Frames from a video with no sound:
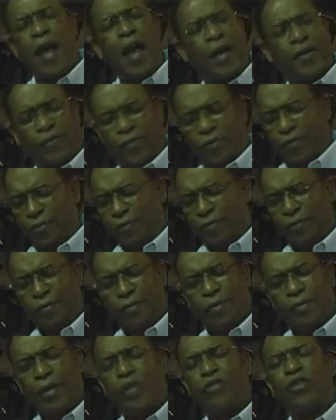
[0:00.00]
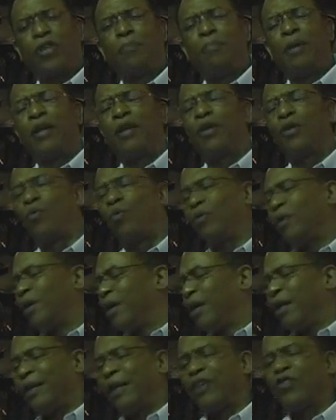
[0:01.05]
yes. They should have been in the.
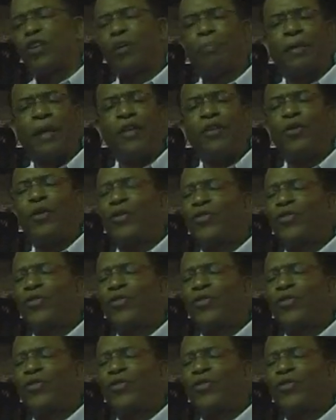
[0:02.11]
They should have played